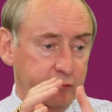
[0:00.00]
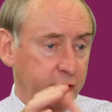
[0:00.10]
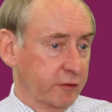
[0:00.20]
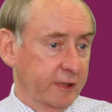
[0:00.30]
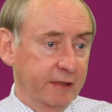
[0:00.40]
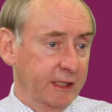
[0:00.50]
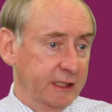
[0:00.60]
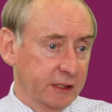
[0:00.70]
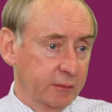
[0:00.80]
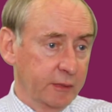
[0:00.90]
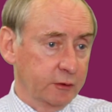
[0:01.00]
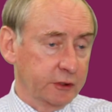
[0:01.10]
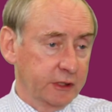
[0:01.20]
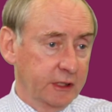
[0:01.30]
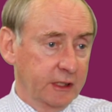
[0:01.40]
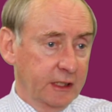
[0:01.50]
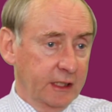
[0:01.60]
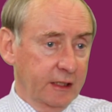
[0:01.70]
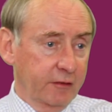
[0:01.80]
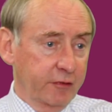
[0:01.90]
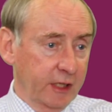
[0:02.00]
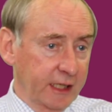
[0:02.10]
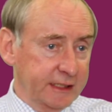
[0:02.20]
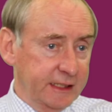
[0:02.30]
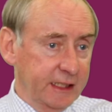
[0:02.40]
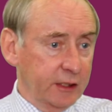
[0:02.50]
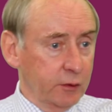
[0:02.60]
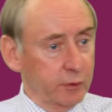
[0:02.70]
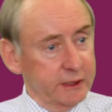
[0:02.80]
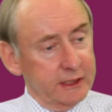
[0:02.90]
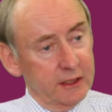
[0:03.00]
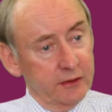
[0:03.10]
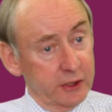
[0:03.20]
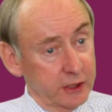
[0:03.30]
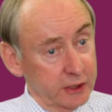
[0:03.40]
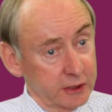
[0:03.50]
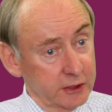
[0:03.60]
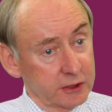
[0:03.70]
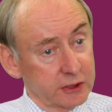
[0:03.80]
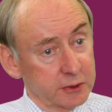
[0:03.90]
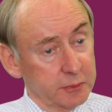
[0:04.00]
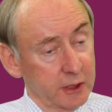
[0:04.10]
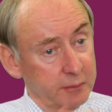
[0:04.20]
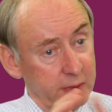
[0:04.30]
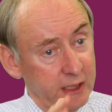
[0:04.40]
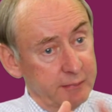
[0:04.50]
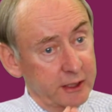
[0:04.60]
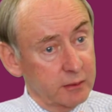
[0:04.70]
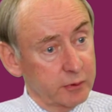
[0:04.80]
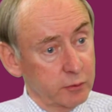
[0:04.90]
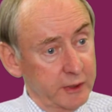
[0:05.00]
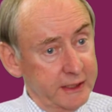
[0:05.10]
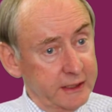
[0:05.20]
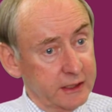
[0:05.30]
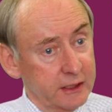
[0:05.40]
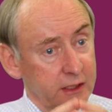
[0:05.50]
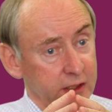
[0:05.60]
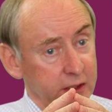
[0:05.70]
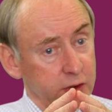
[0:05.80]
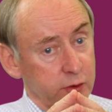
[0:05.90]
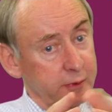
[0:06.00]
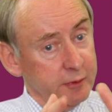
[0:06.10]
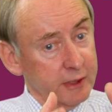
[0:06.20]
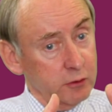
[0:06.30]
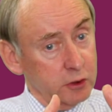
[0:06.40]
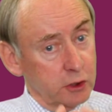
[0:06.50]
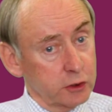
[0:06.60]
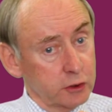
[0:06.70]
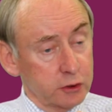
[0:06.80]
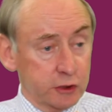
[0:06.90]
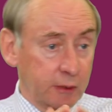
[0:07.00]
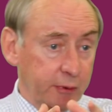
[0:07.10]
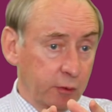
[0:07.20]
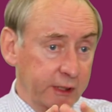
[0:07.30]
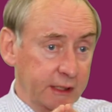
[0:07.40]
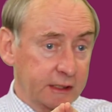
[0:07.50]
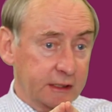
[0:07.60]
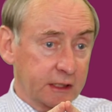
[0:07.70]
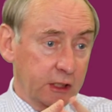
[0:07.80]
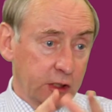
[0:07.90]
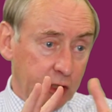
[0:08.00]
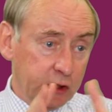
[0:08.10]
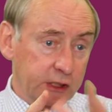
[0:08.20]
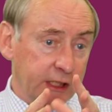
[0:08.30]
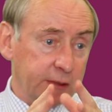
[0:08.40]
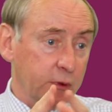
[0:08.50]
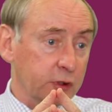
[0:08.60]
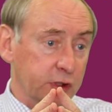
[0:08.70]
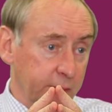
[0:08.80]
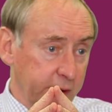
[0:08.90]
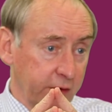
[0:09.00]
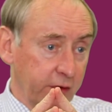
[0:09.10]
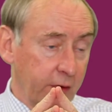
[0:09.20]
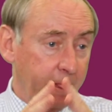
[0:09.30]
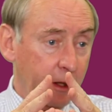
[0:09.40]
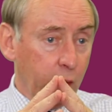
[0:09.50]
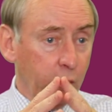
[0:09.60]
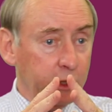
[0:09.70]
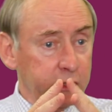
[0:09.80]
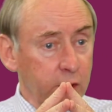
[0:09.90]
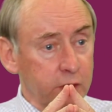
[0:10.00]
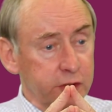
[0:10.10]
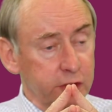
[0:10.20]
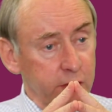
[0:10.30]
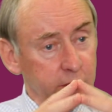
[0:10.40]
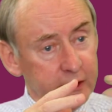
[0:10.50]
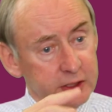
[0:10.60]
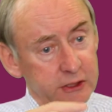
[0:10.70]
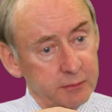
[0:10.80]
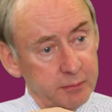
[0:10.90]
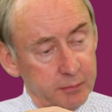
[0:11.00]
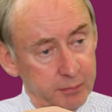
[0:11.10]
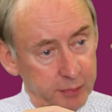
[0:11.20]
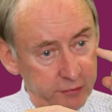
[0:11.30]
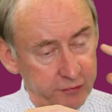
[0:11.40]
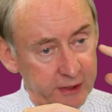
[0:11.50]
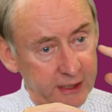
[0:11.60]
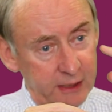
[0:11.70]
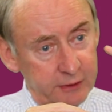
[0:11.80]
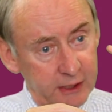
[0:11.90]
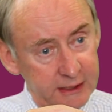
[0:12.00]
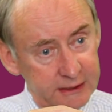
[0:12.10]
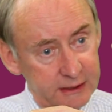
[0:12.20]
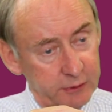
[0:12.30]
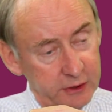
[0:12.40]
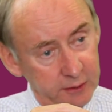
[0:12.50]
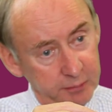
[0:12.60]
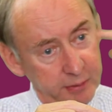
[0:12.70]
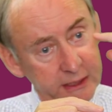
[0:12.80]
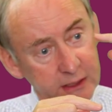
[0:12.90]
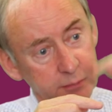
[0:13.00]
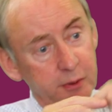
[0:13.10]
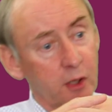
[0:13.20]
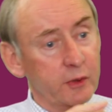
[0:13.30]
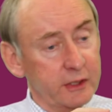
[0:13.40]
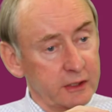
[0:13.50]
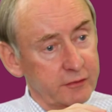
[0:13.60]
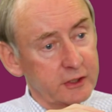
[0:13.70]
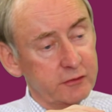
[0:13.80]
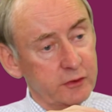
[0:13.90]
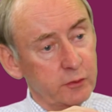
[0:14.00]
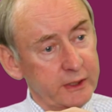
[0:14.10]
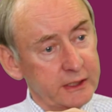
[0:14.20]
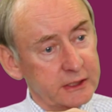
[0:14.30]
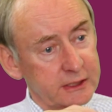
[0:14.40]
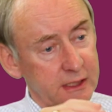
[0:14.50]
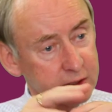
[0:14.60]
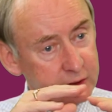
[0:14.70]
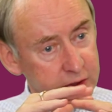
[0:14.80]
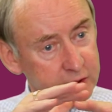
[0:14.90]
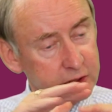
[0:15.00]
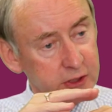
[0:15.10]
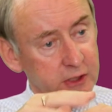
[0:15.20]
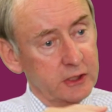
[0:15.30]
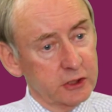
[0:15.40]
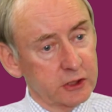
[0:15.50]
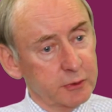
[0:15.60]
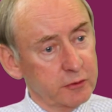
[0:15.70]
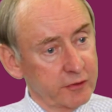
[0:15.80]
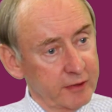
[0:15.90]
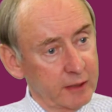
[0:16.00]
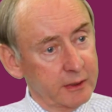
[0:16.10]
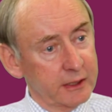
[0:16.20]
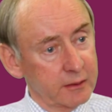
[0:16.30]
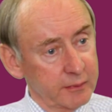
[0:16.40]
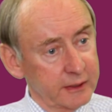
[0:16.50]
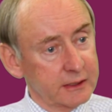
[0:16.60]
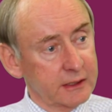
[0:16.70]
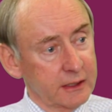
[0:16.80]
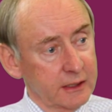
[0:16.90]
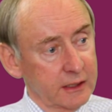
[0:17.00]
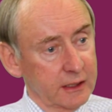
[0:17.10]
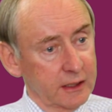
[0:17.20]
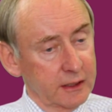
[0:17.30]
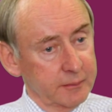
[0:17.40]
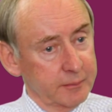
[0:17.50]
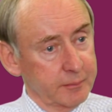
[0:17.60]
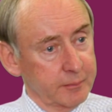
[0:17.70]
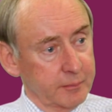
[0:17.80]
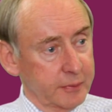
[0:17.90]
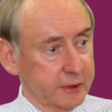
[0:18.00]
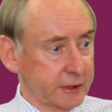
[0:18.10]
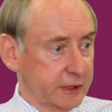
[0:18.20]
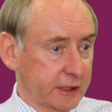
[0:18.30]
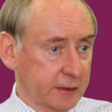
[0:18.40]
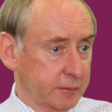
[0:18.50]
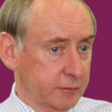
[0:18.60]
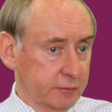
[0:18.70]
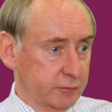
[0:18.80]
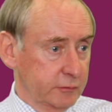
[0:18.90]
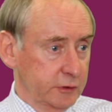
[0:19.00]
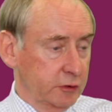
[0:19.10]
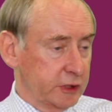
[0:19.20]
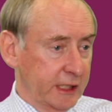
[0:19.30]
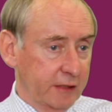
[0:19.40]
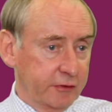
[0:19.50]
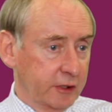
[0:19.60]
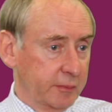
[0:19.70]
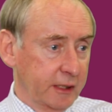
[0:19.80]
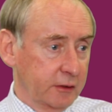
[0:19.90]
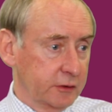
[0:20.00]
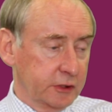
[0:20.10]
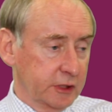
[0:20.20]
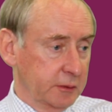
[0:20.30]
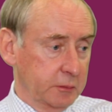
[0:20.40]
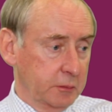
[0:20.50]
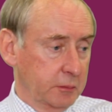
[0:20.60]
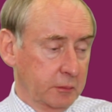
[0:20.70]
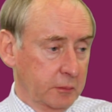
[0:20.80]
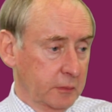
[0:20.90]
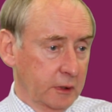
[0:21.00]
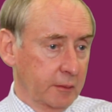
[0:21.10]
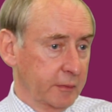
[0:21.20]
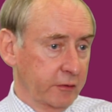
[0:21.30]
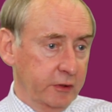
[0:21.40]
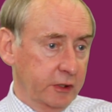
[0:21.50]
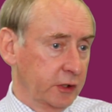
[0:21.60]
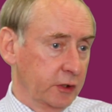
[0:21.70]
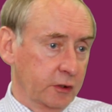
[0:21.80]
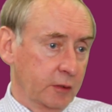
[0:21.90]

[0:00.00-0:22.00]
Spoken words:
or 5 days at the most. For LASIK, we tell the girls eye makeup a week, swimming without goggles a couple of weeks, and contact sports a month. What you don't want to do is to buff the eye with LASIK with an oblique blow in the first few weeks, because that could just move the flap a little bit. But usually after about a month you can do